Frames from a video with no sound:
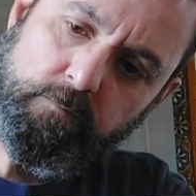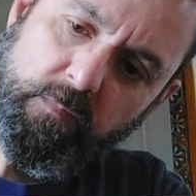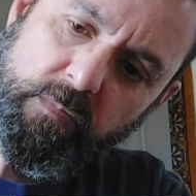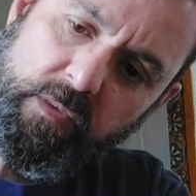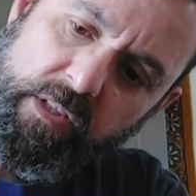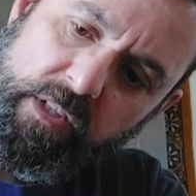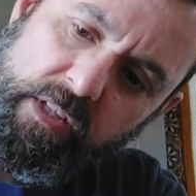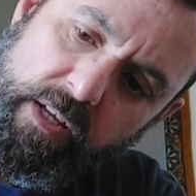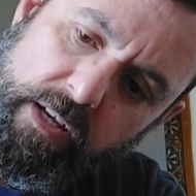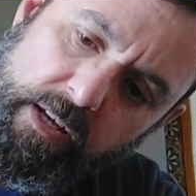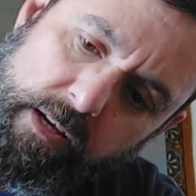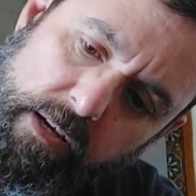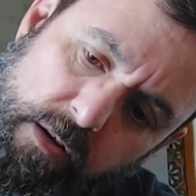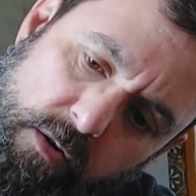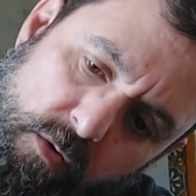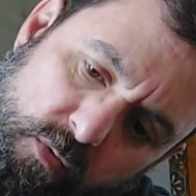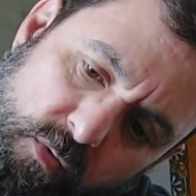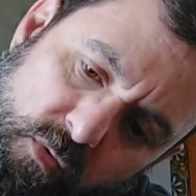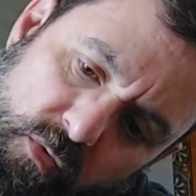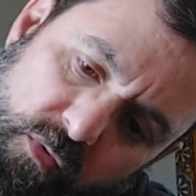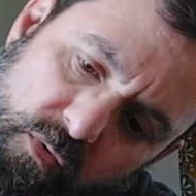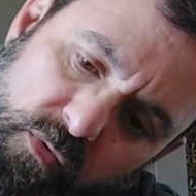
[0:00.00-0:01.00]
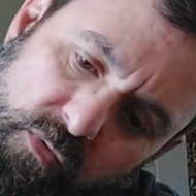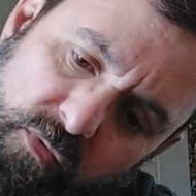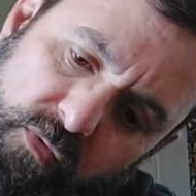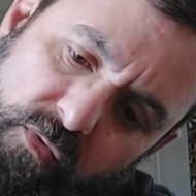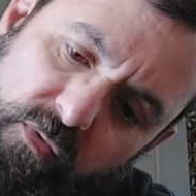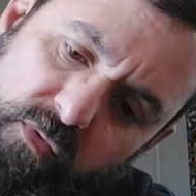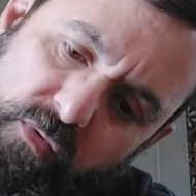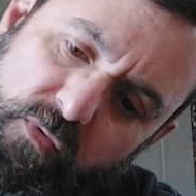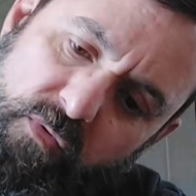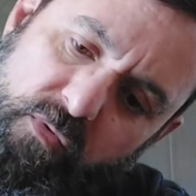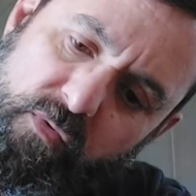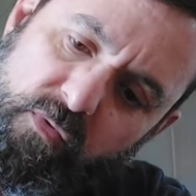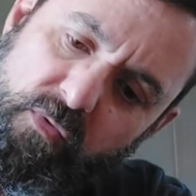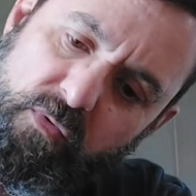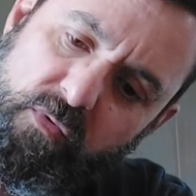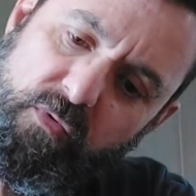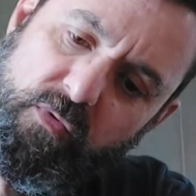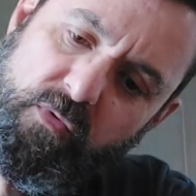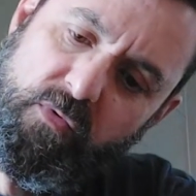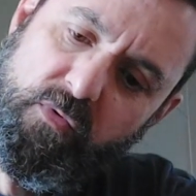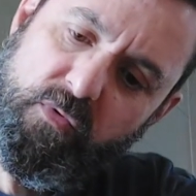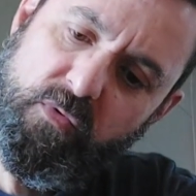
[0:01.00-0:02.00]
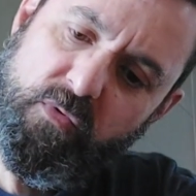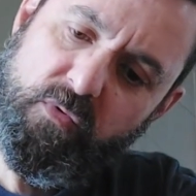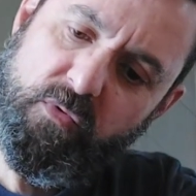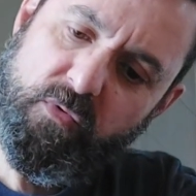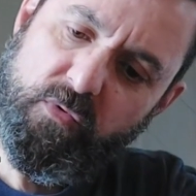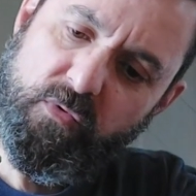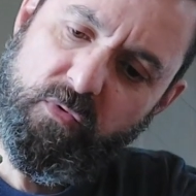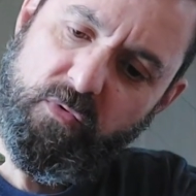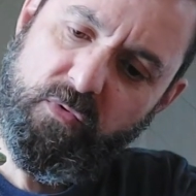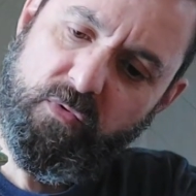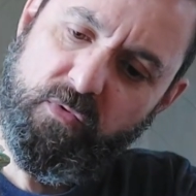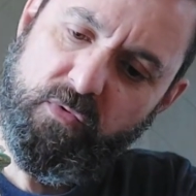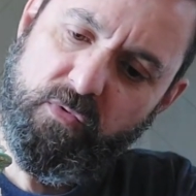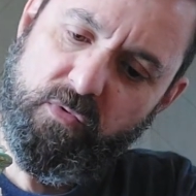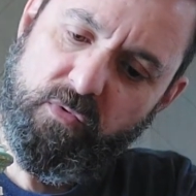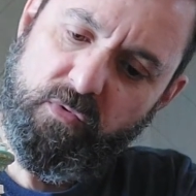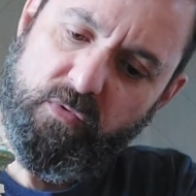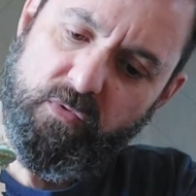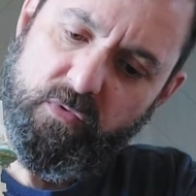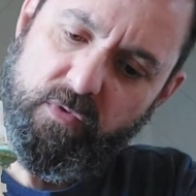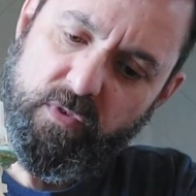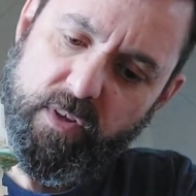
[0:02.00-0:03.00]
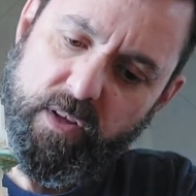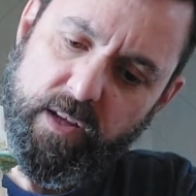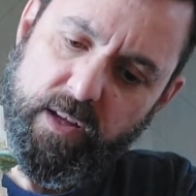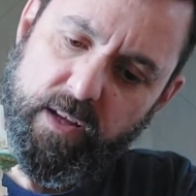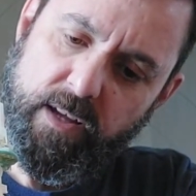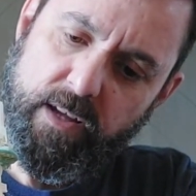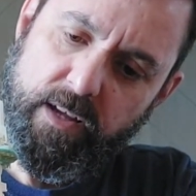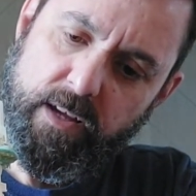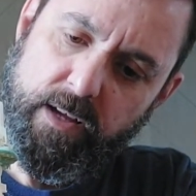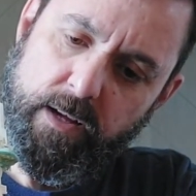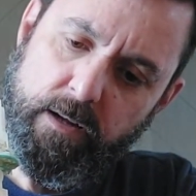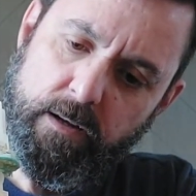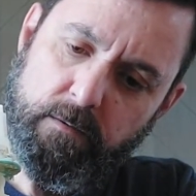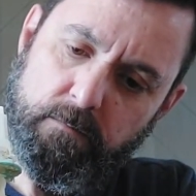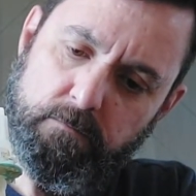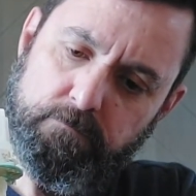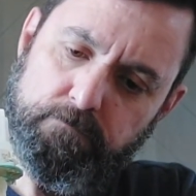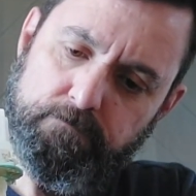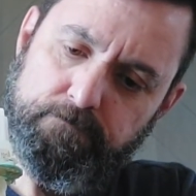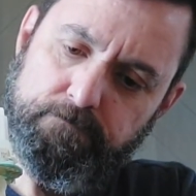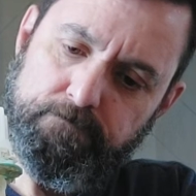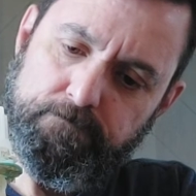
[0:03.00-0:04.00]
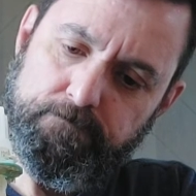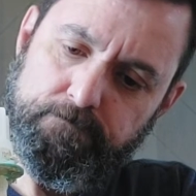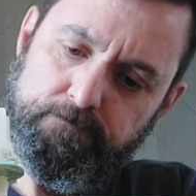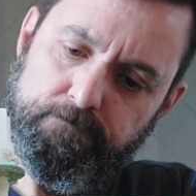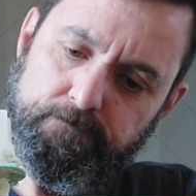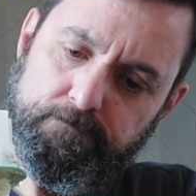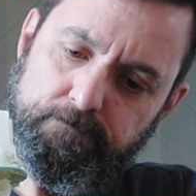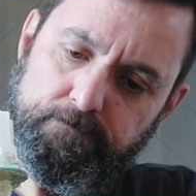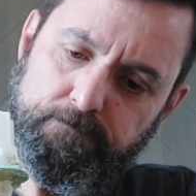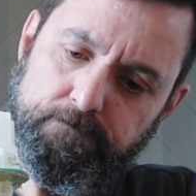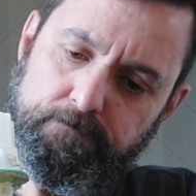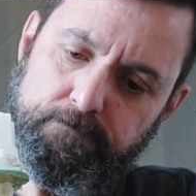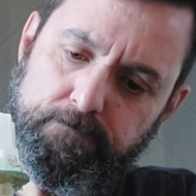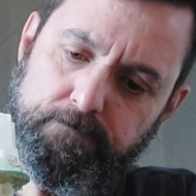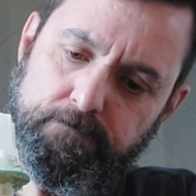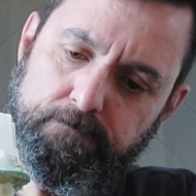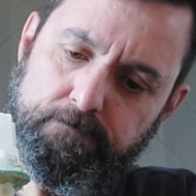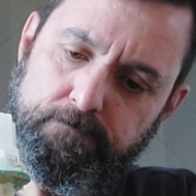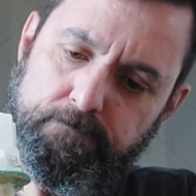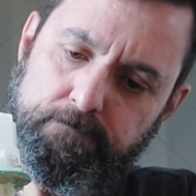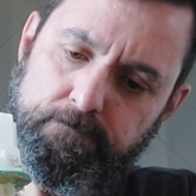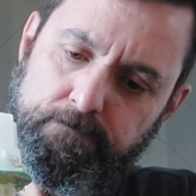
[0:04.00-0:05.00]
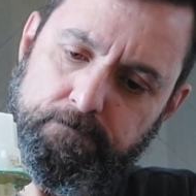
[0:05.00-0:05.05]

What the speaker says: No, but the speaker's still over here. The speaker would be in the front.